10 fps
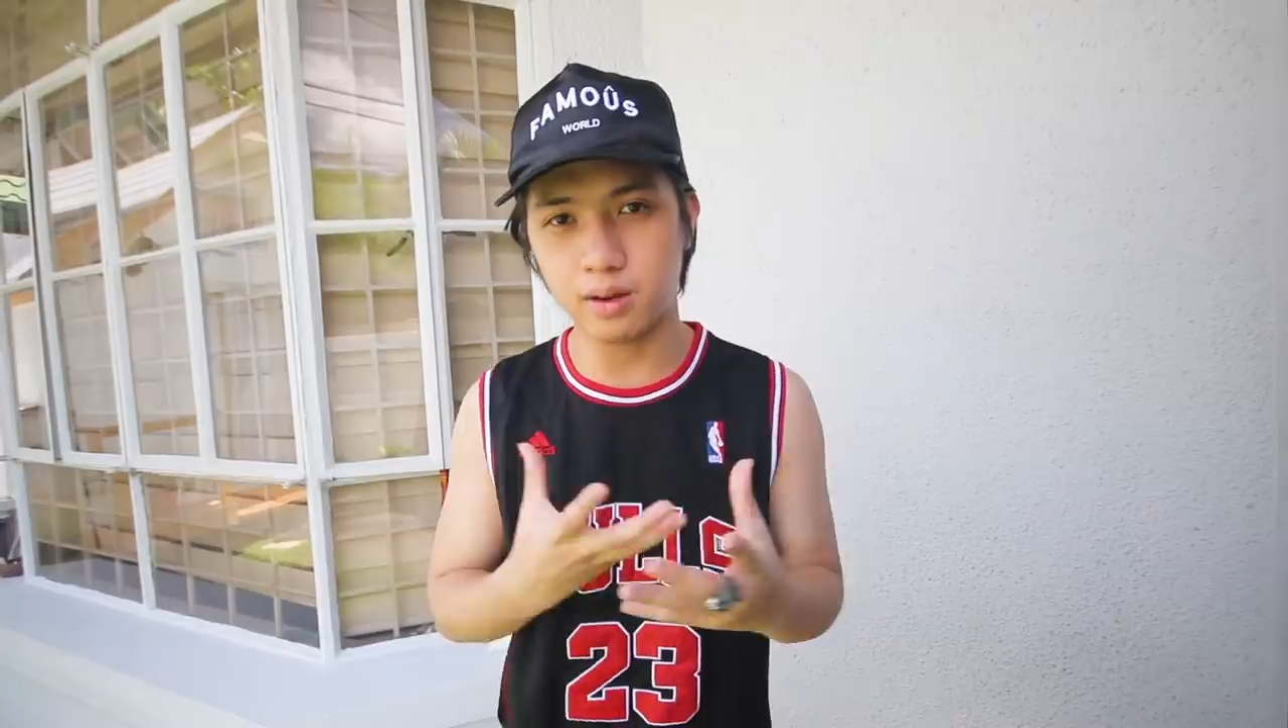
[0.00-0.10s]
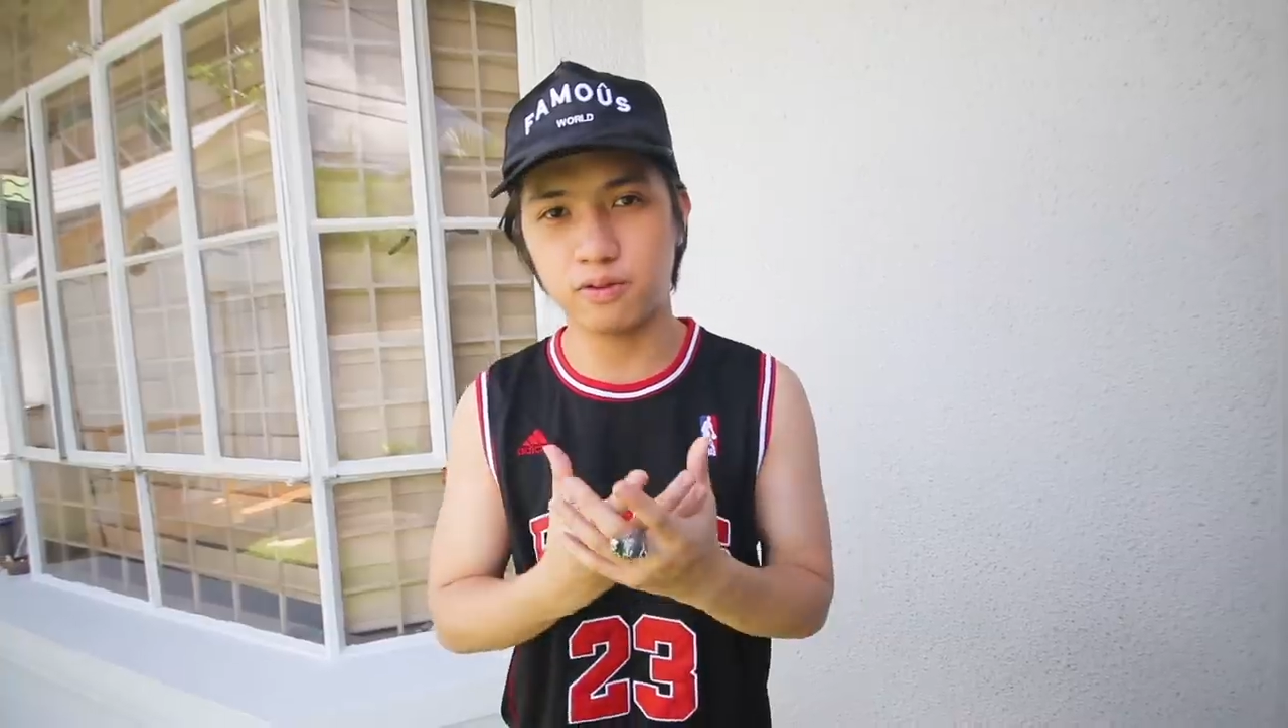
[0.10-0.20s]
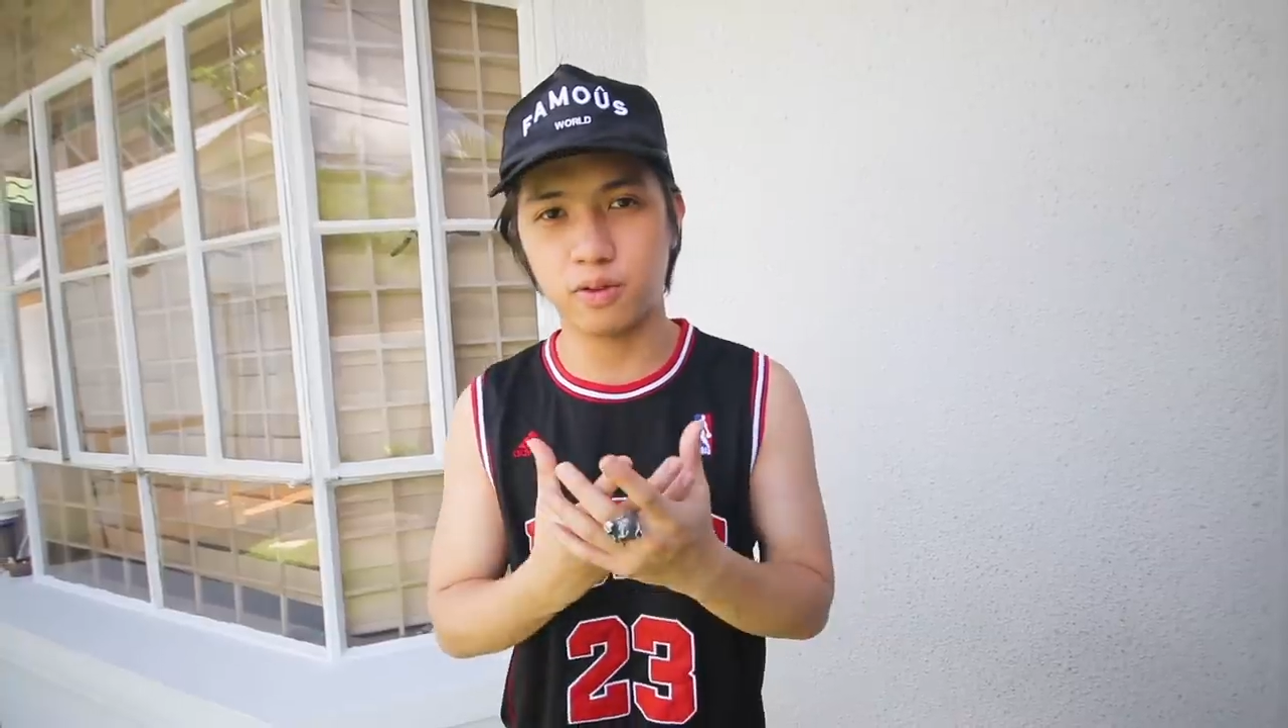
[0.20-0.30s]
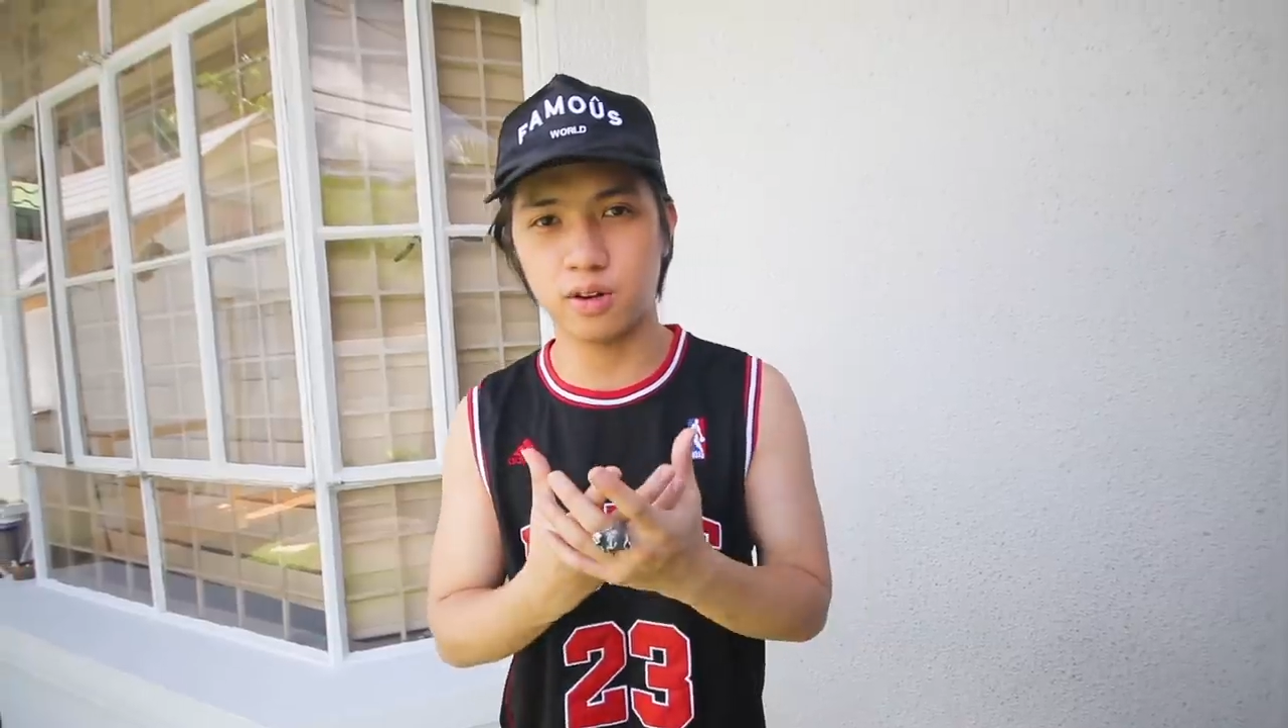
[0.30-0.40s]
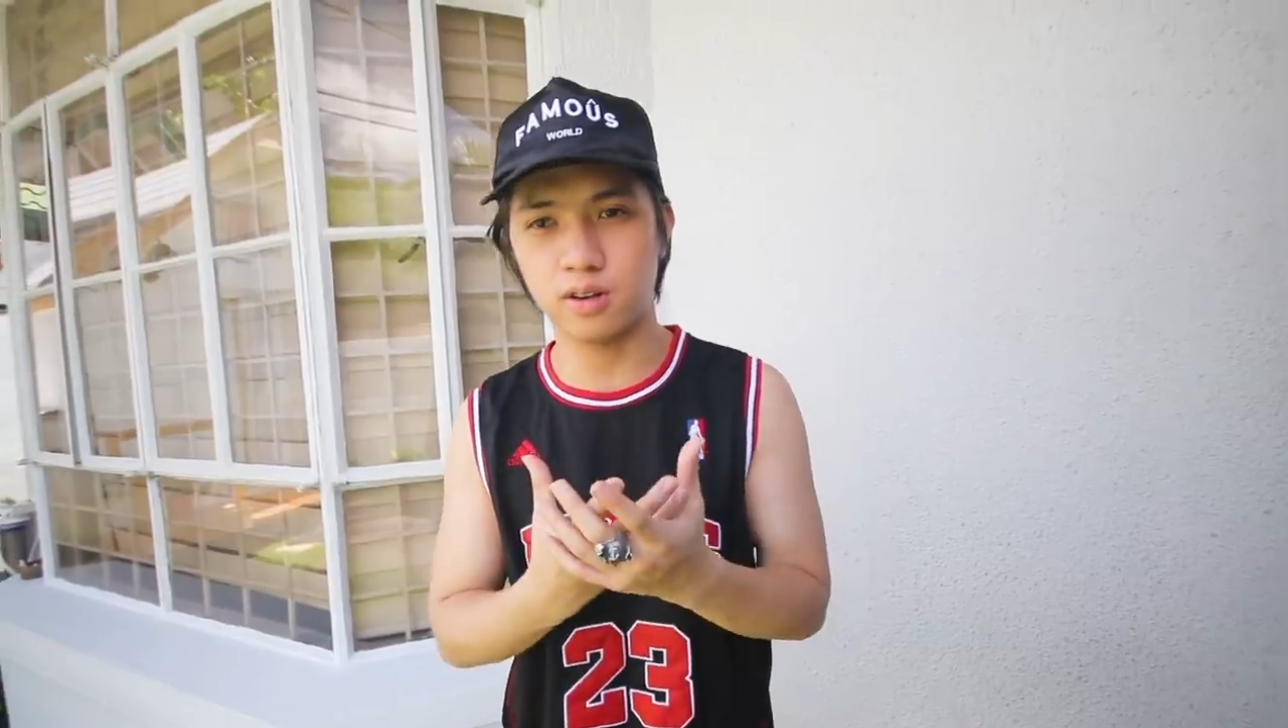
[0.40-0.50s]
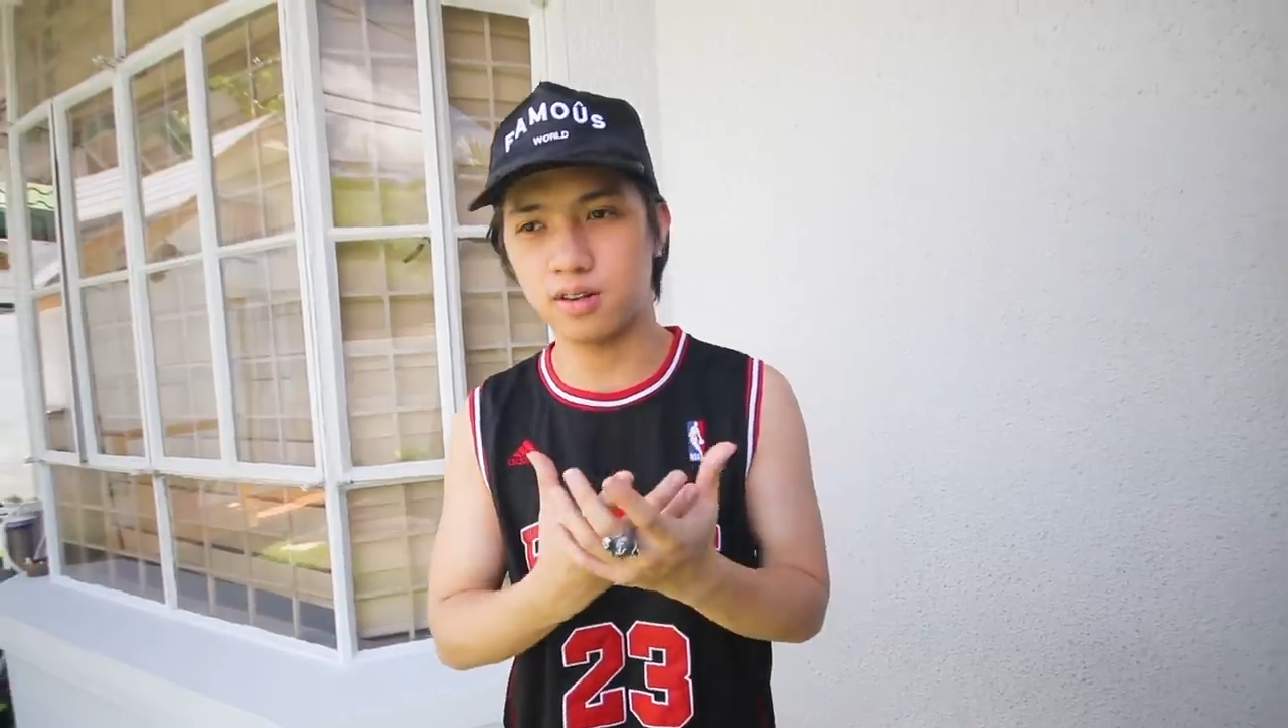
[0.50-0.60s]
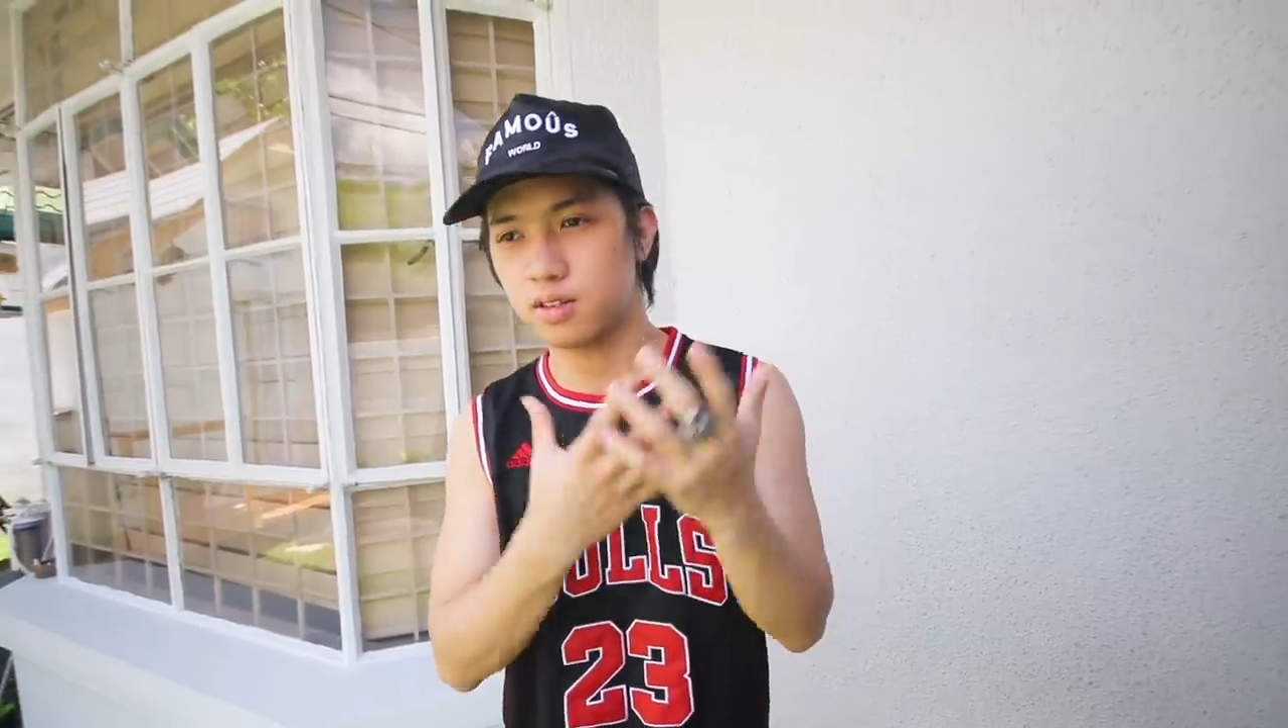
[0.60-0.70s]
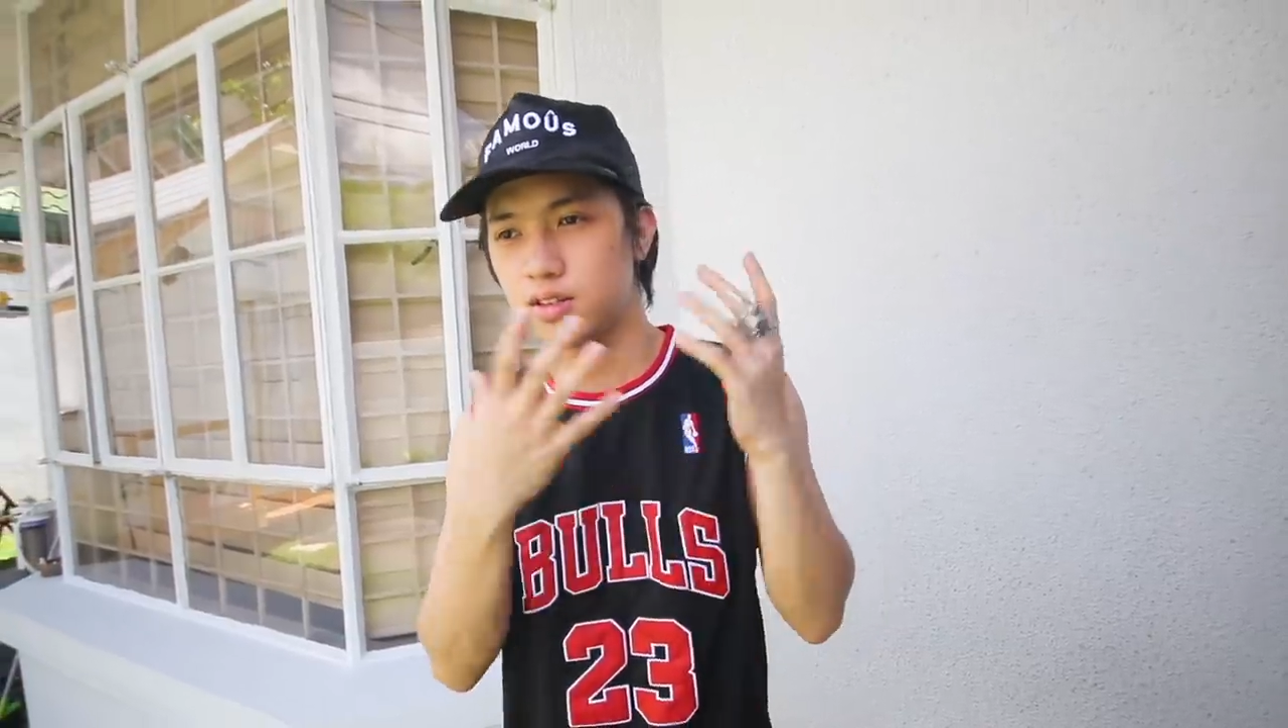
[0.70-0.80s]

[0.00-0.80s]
for